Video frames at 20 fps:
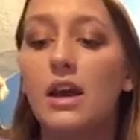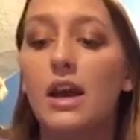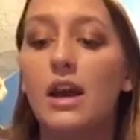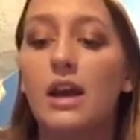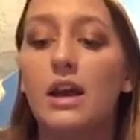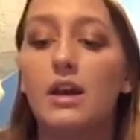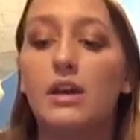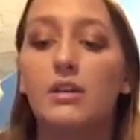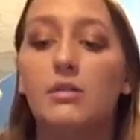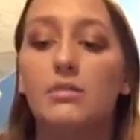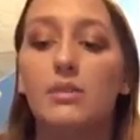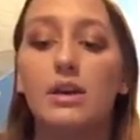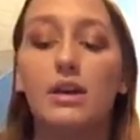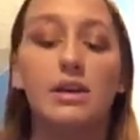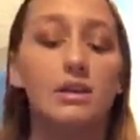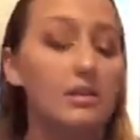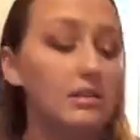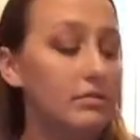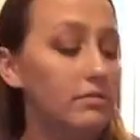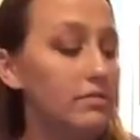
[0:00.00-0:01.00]

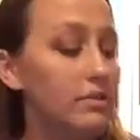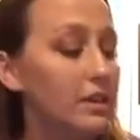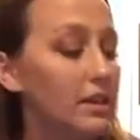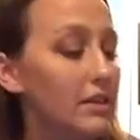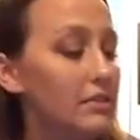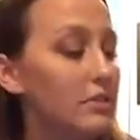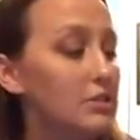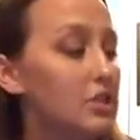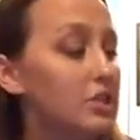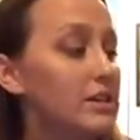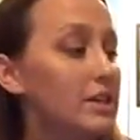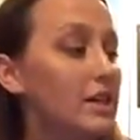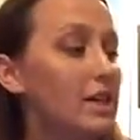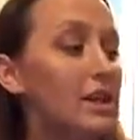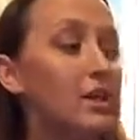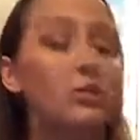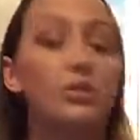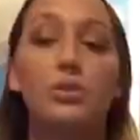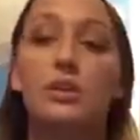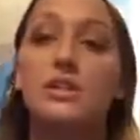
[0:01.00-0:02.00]
and even just like
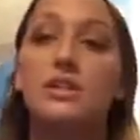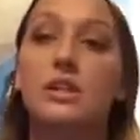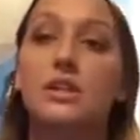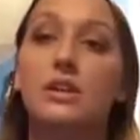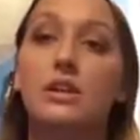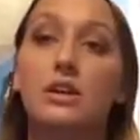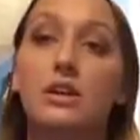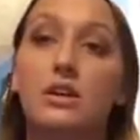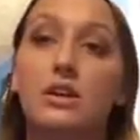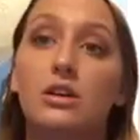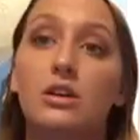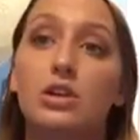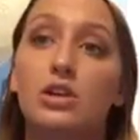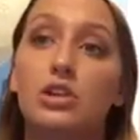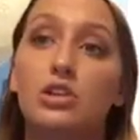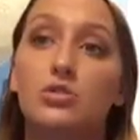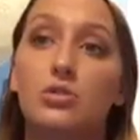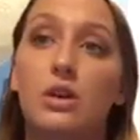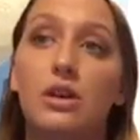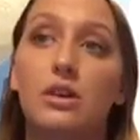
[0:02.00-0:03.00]
increasing the
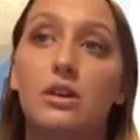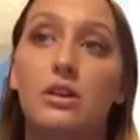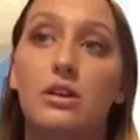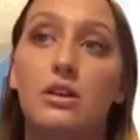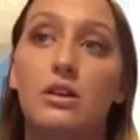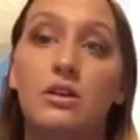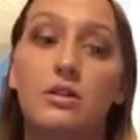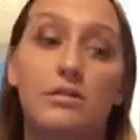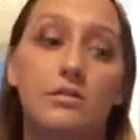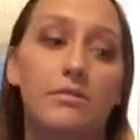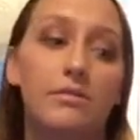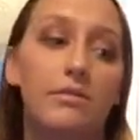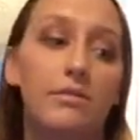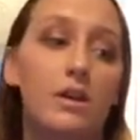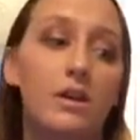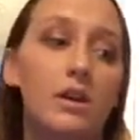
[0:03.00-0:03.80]
strength of